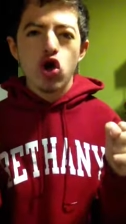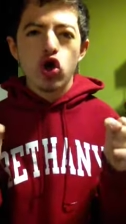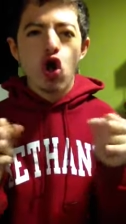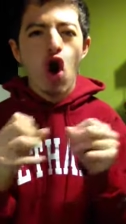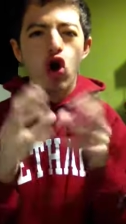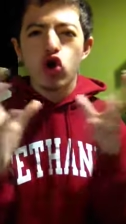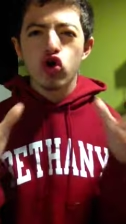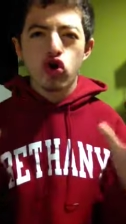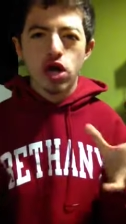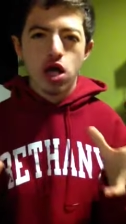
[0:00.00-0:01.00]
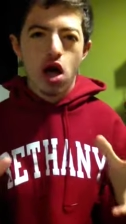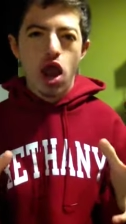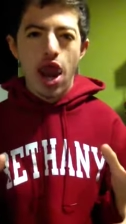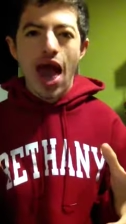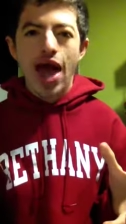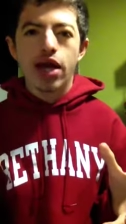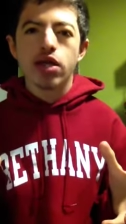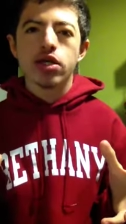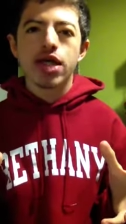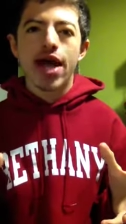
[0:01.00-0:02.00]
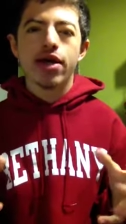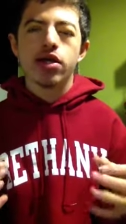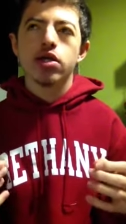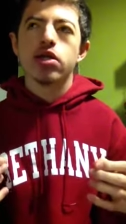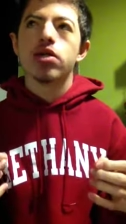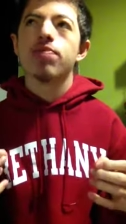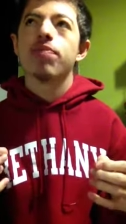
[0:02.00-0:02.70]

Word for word: conquering a land and